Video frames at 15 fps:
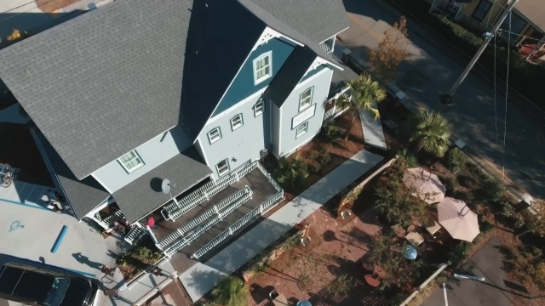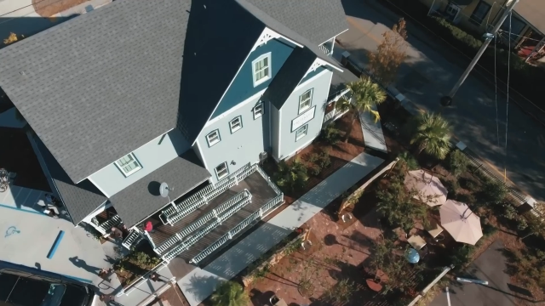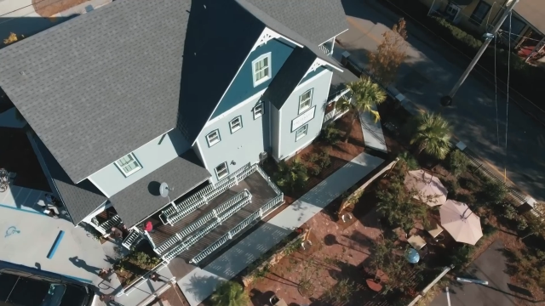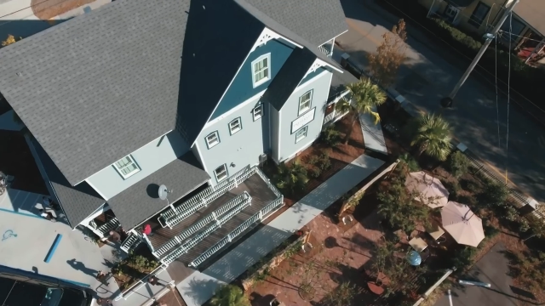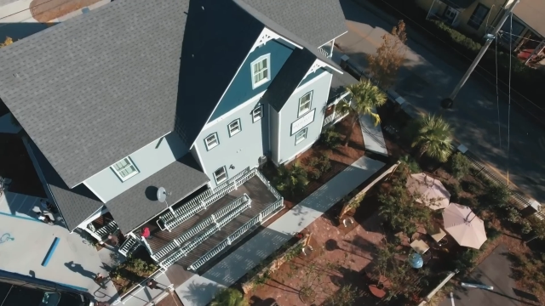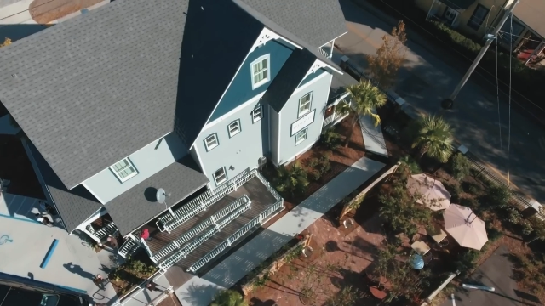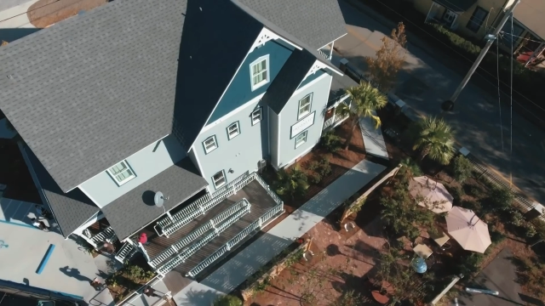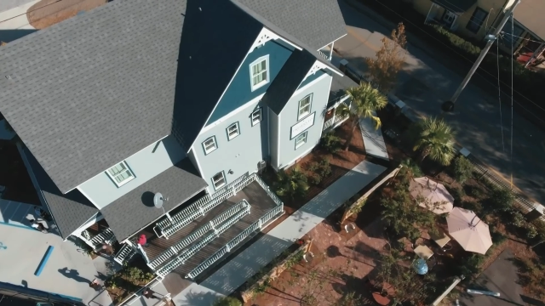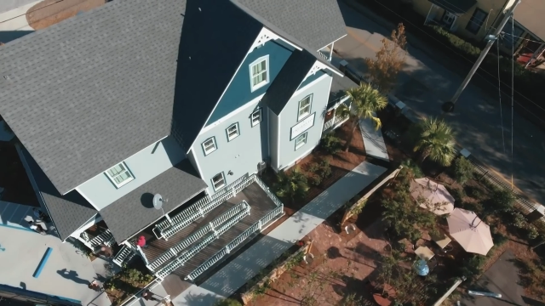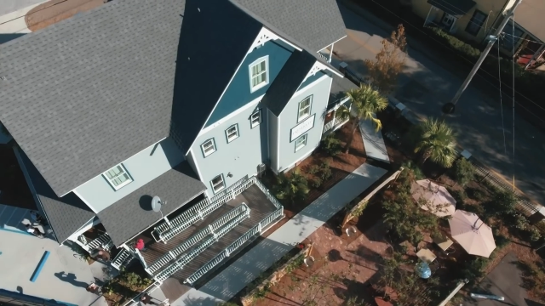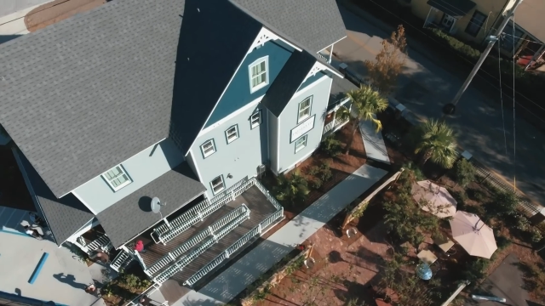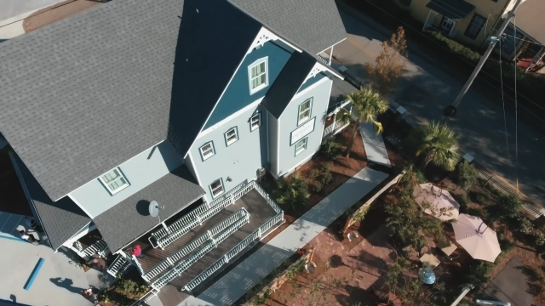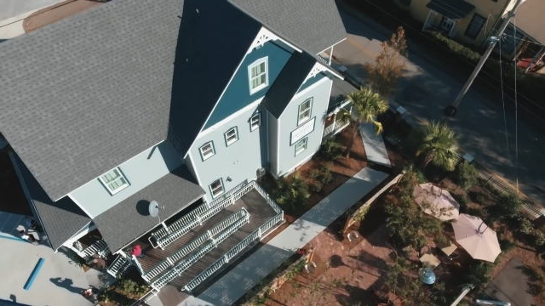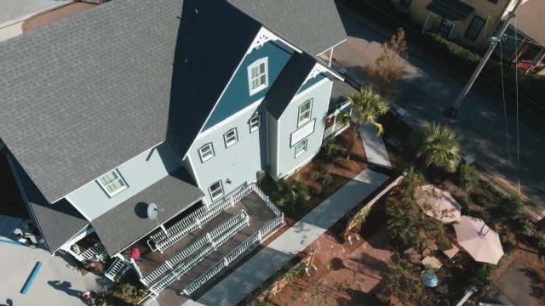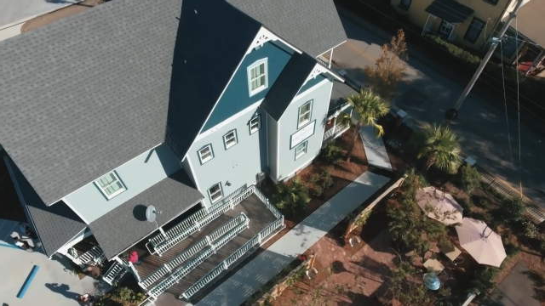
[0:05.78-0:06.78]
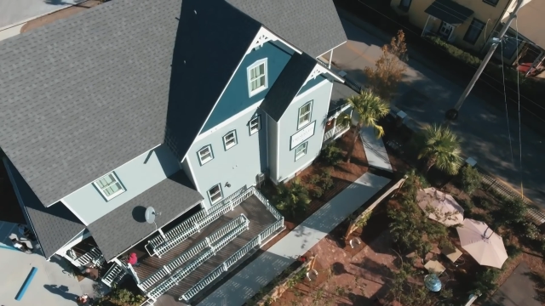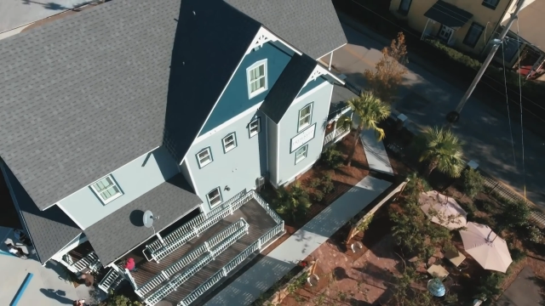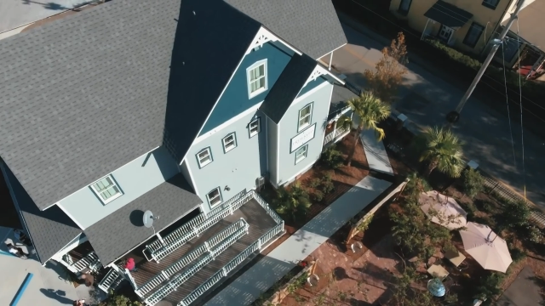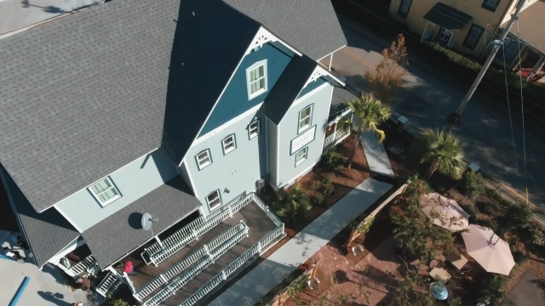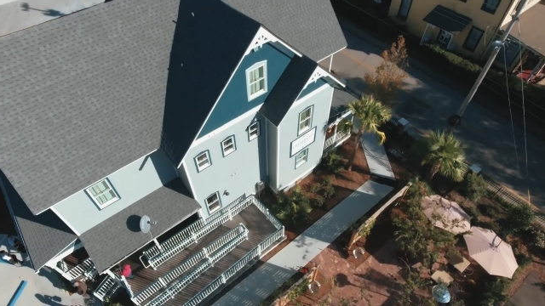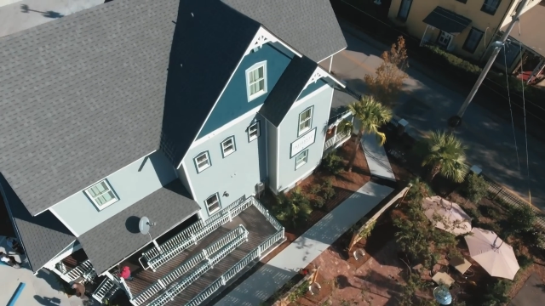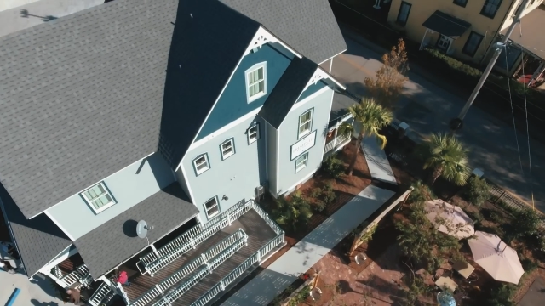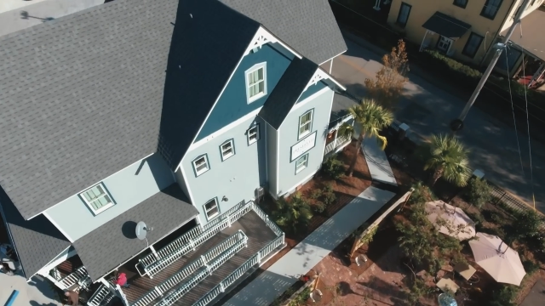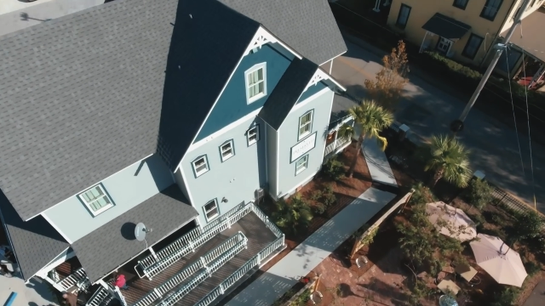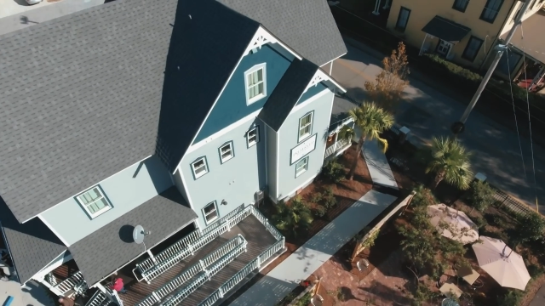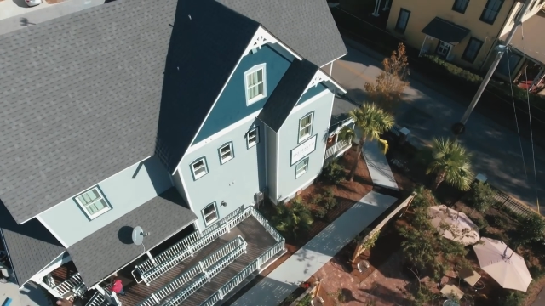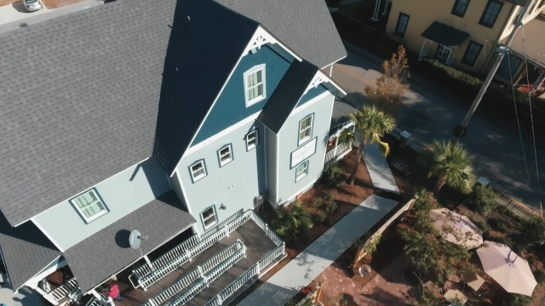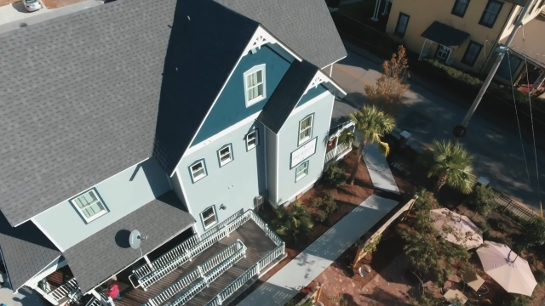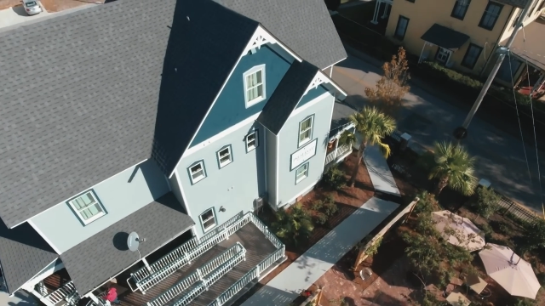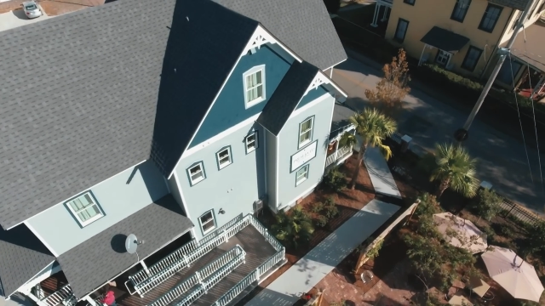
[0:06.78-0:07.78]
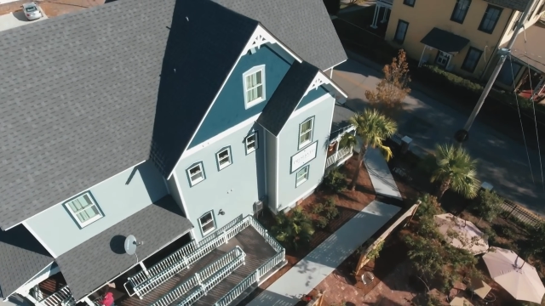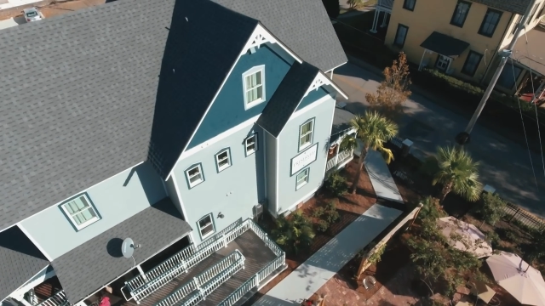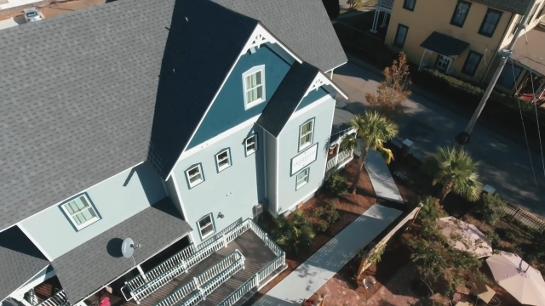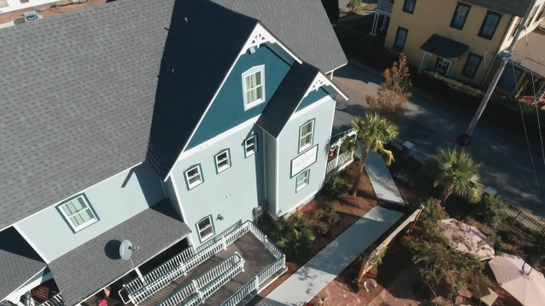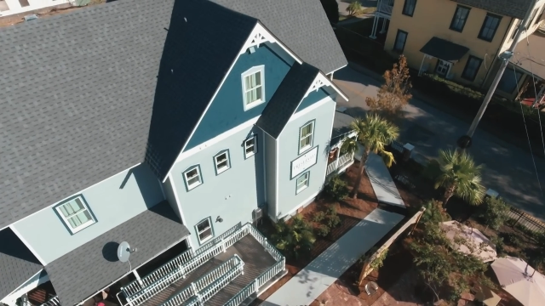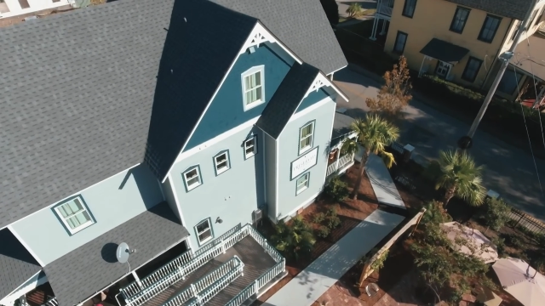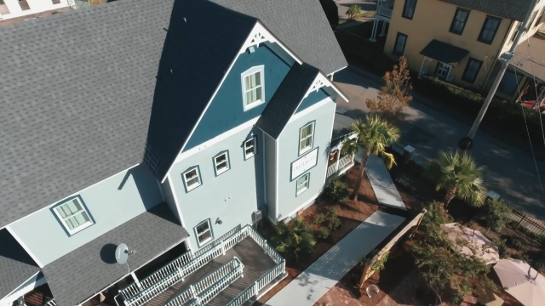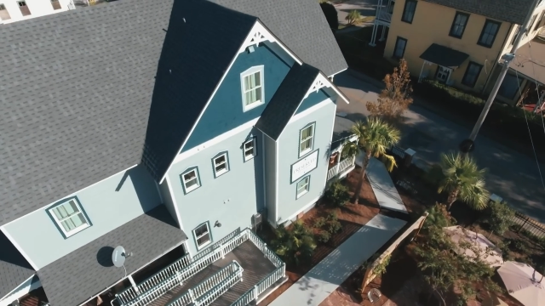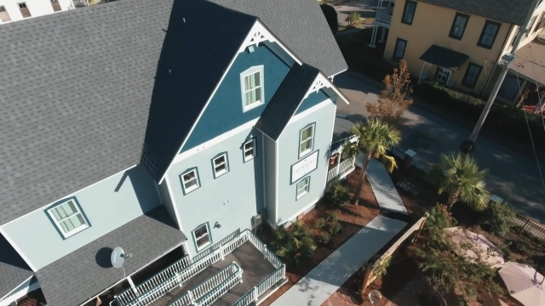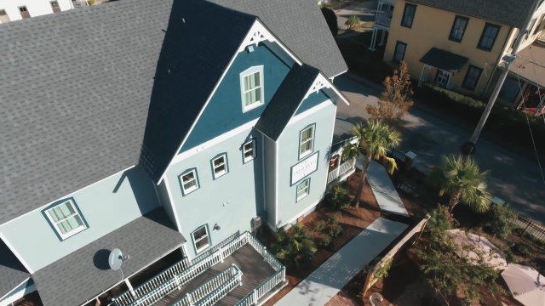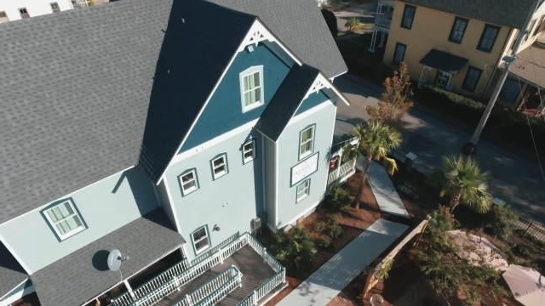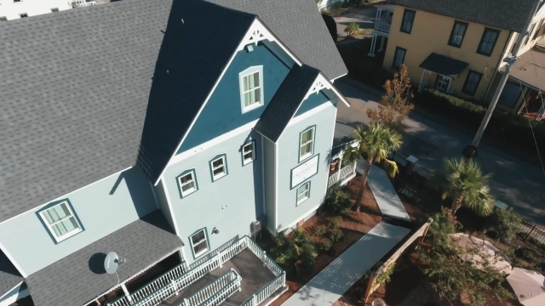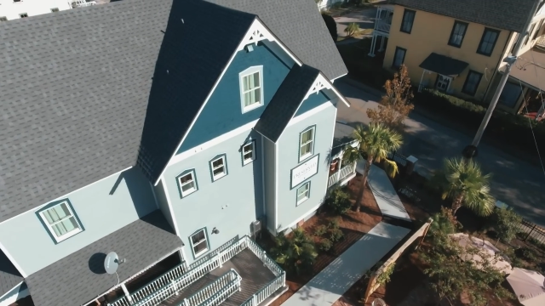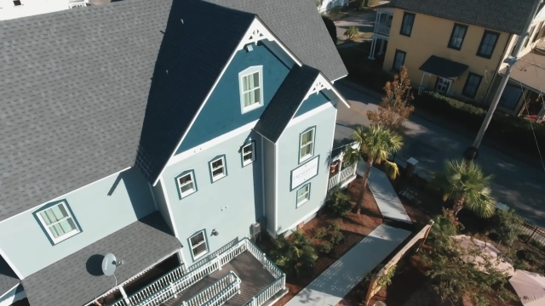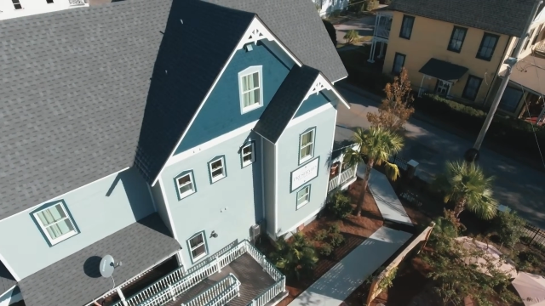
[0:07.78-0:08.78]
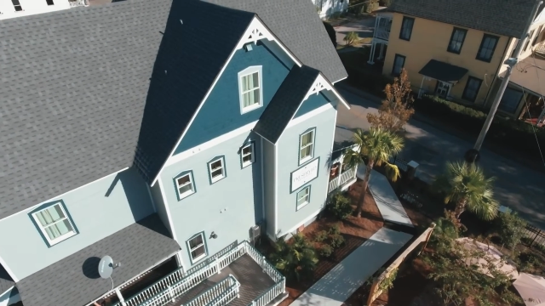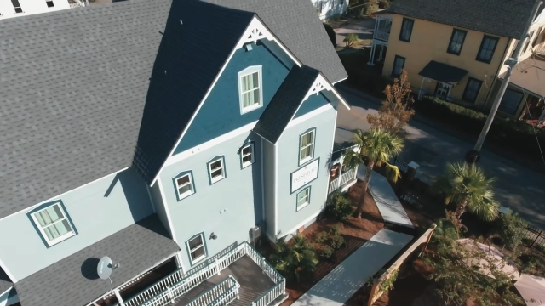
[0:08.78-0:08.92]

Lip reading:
[unreadable: no face in view]